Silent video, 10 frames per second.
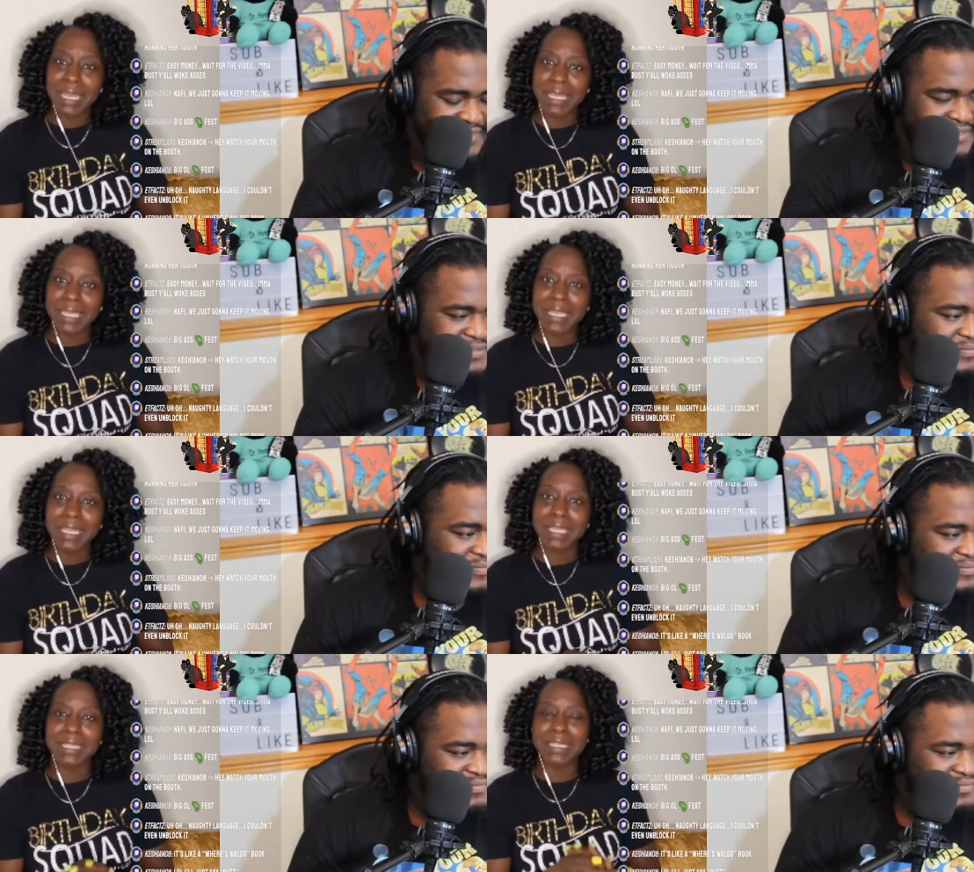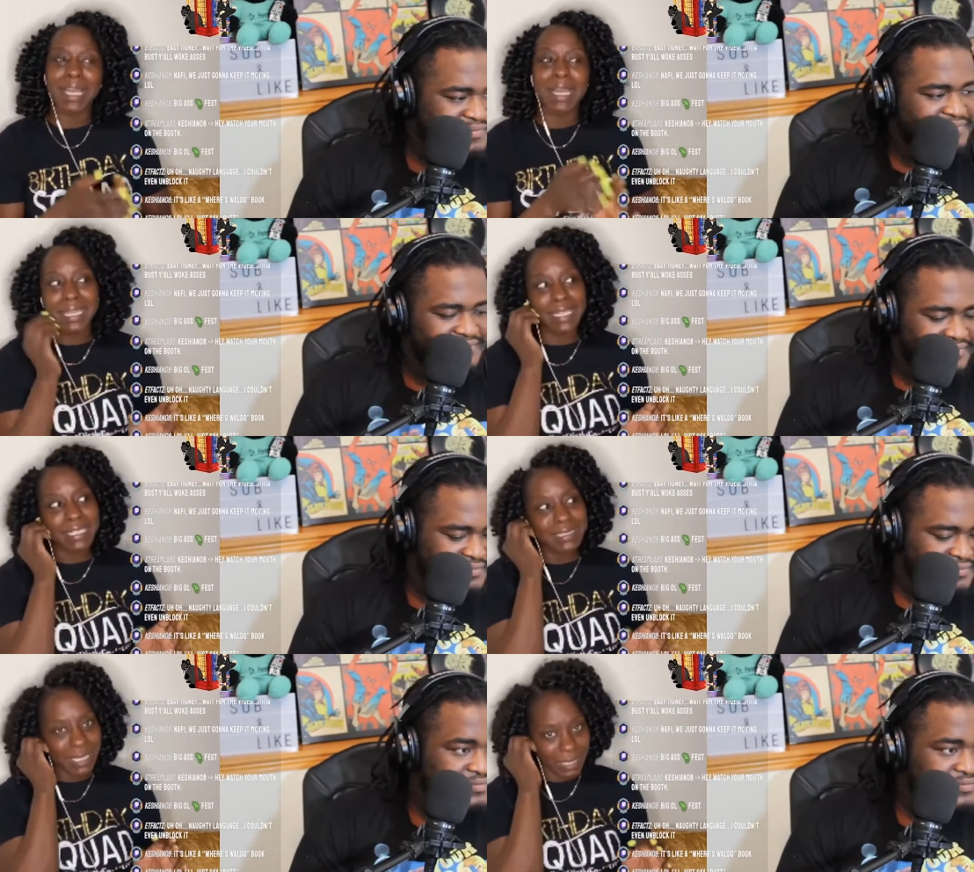Speaker 1: like not and
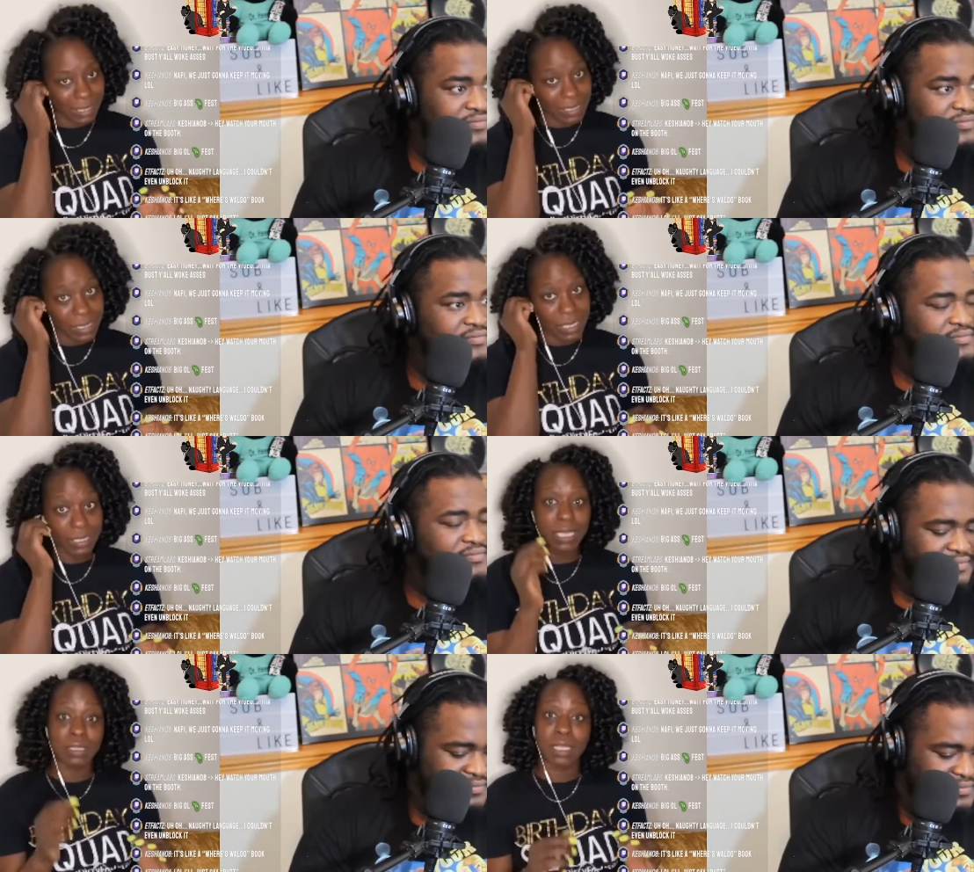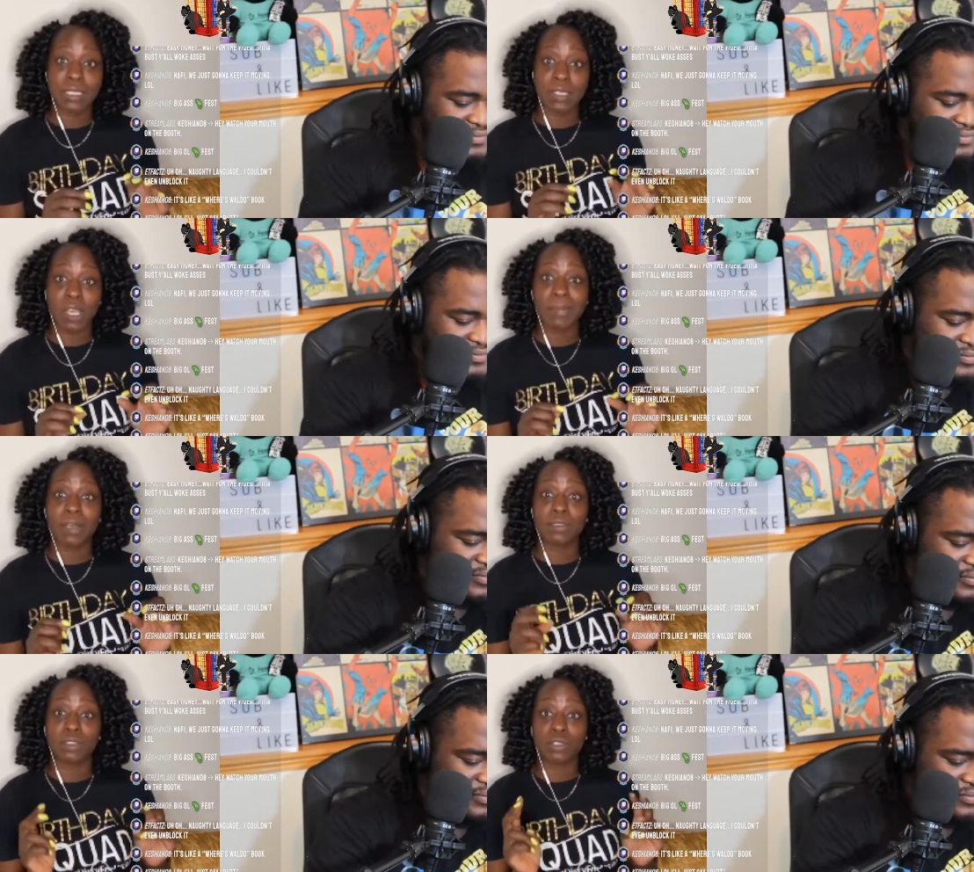let's not let's and, and let's talk
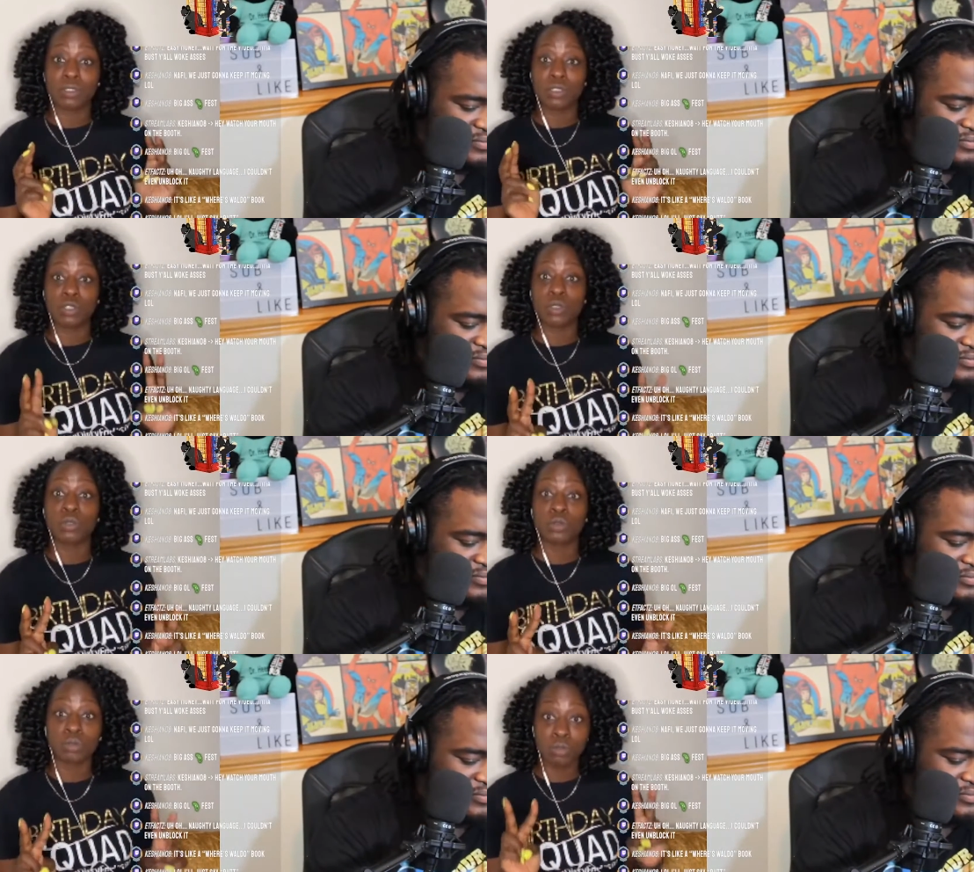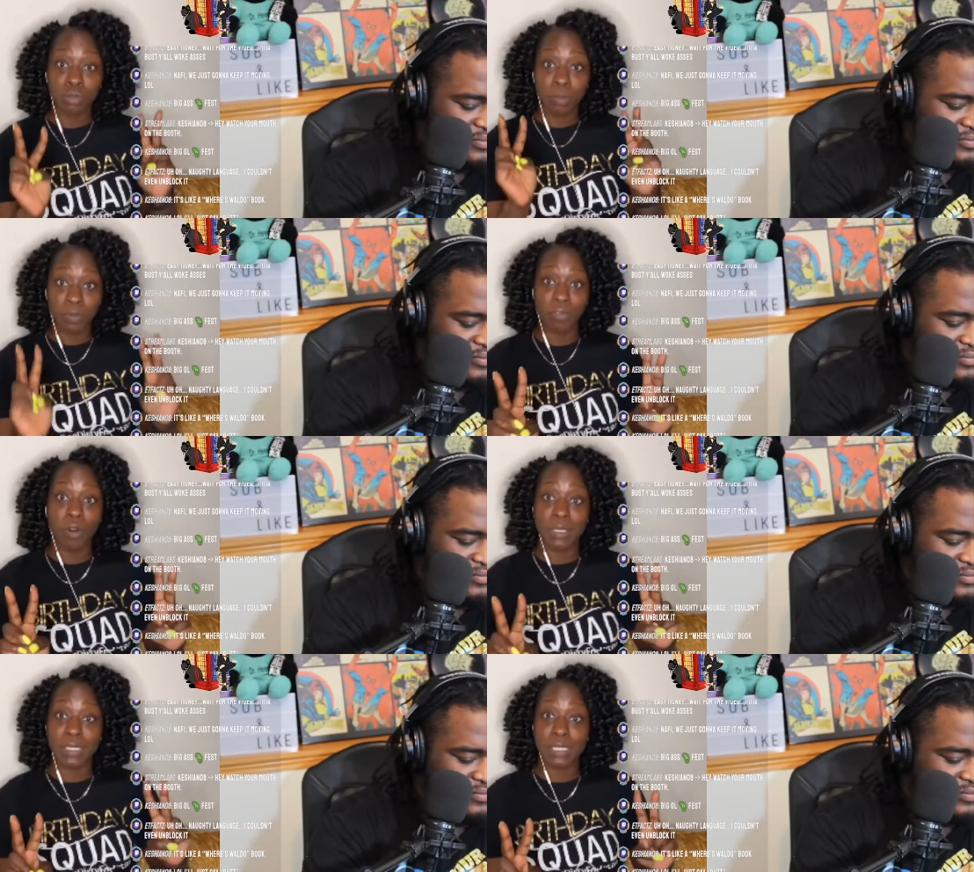about the the two
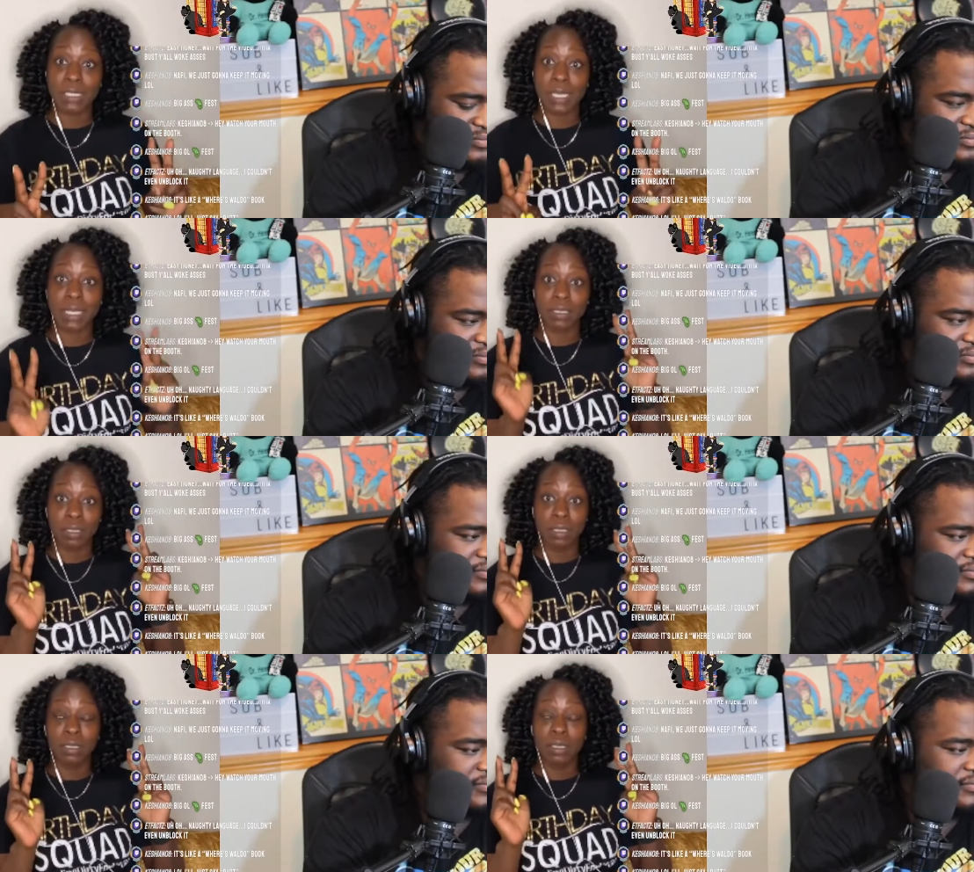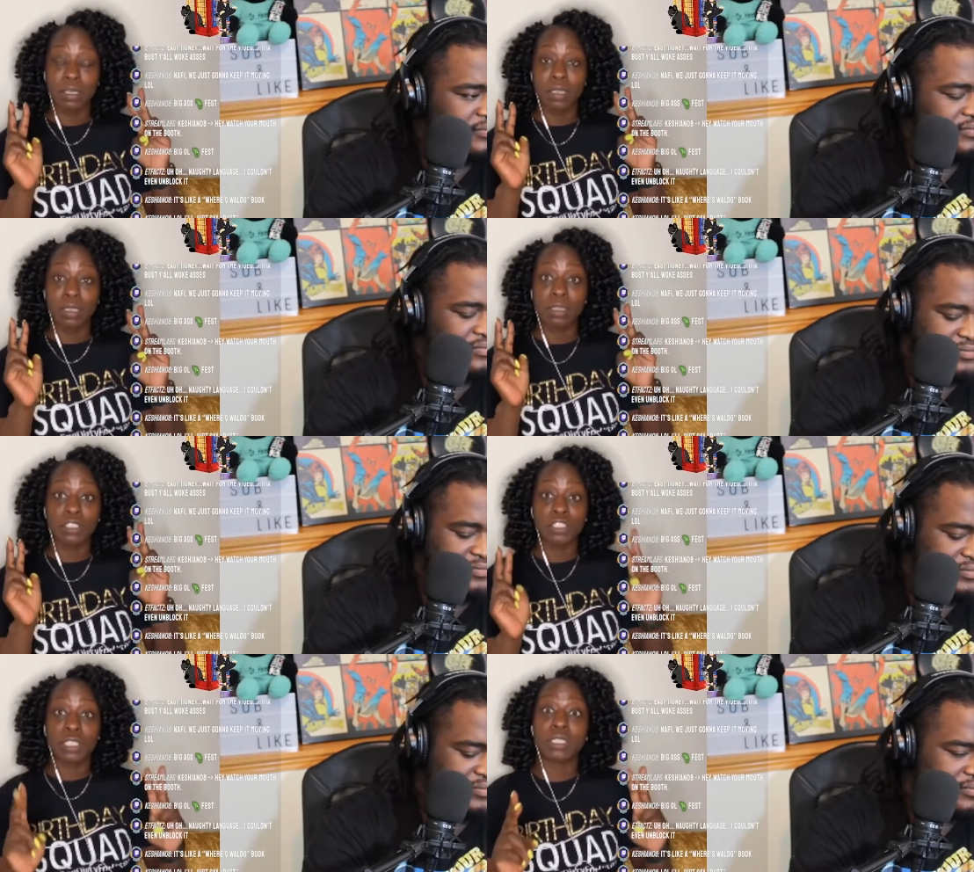performances that
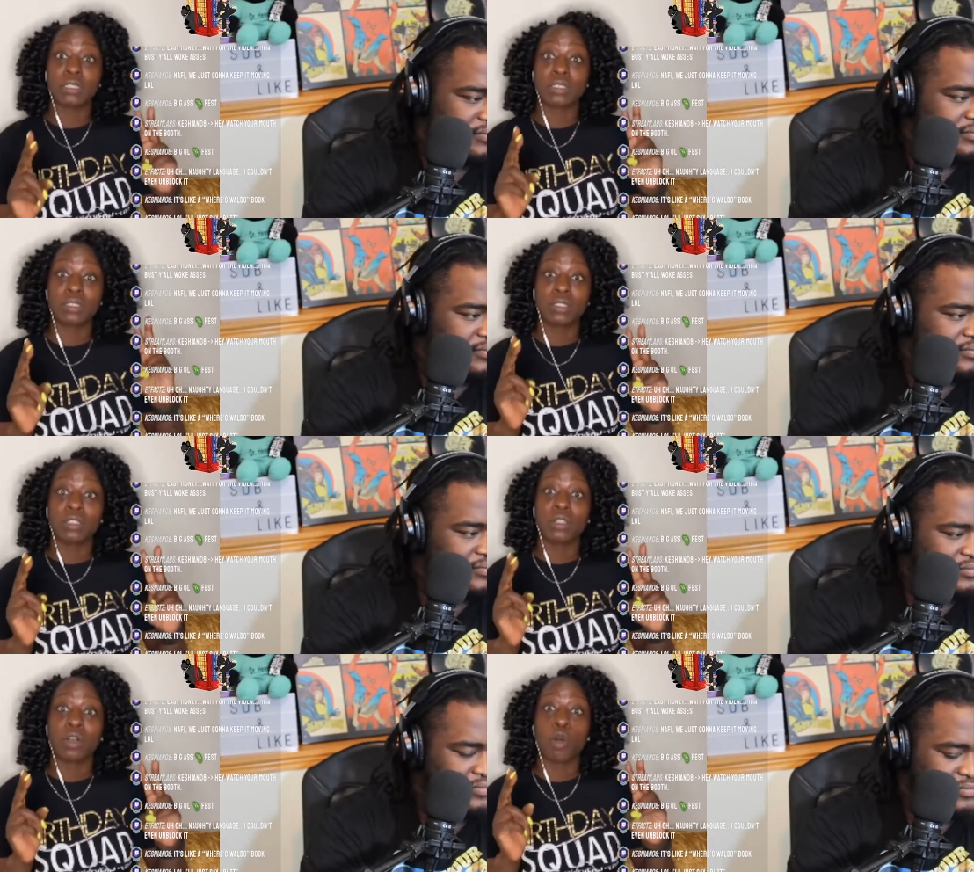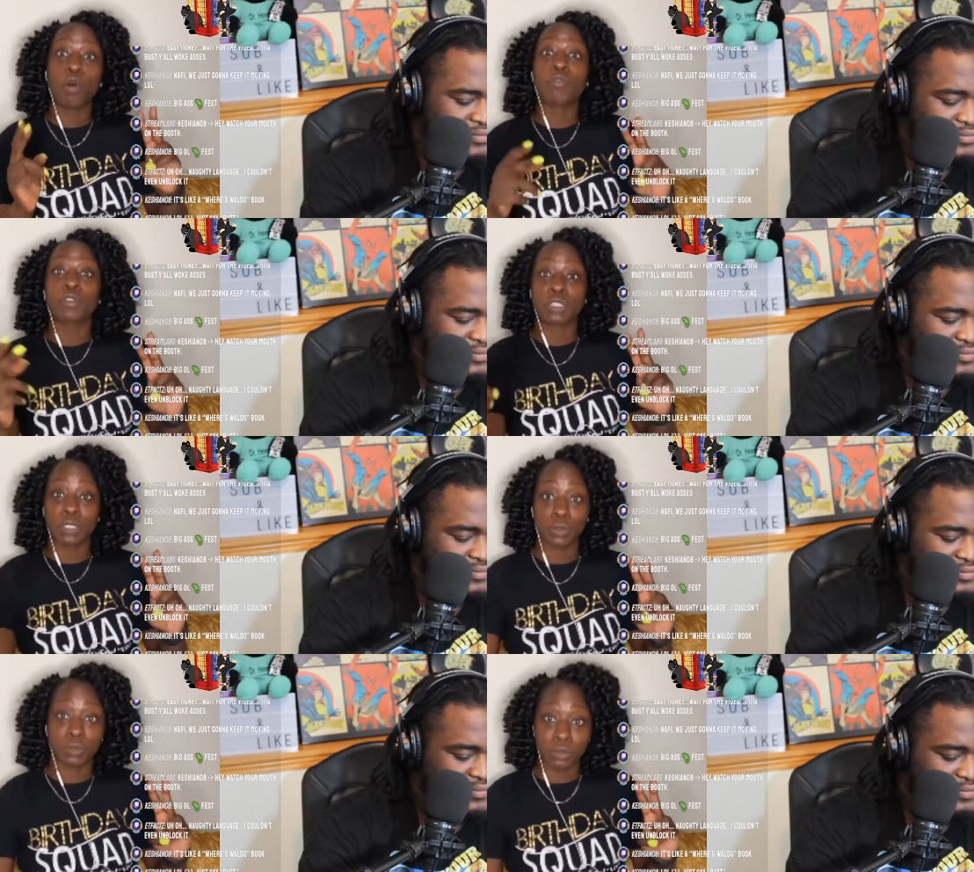legit
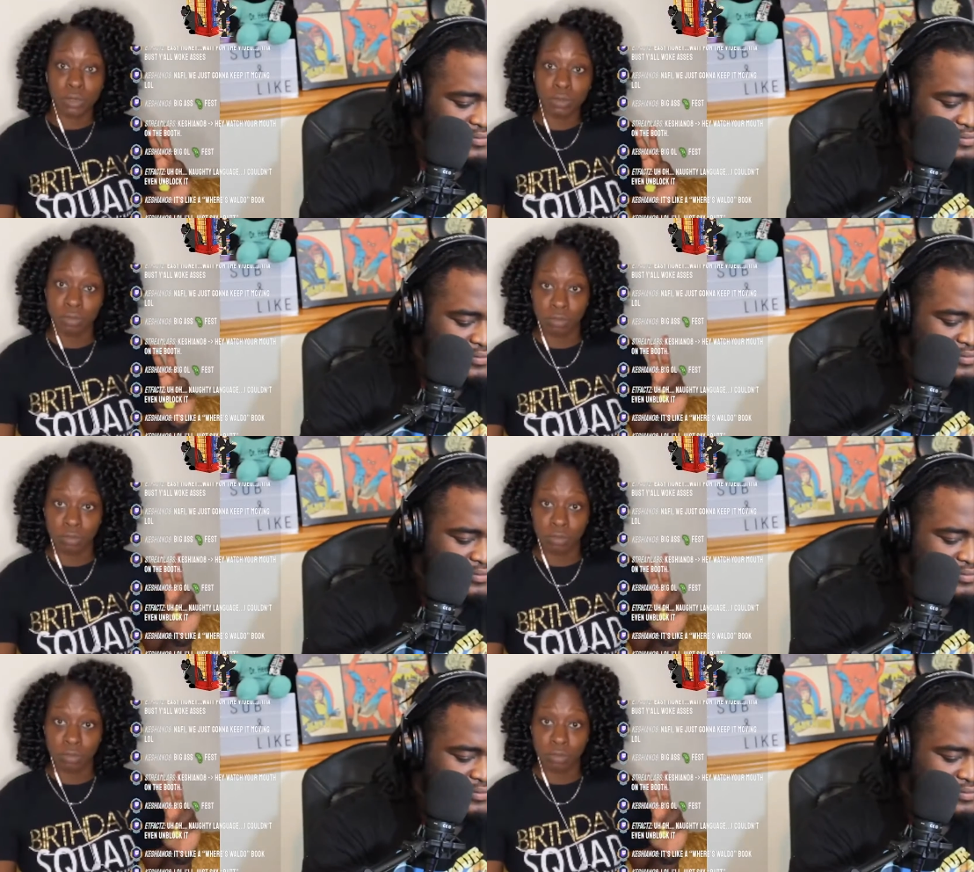oversold